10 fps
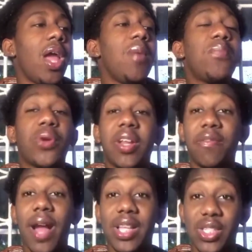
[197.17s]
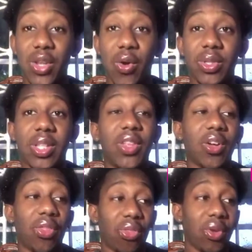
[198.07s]
Important facts to note. There
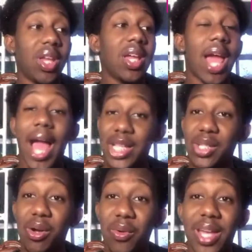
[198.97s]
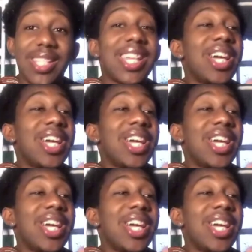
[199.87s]
are 3, as always.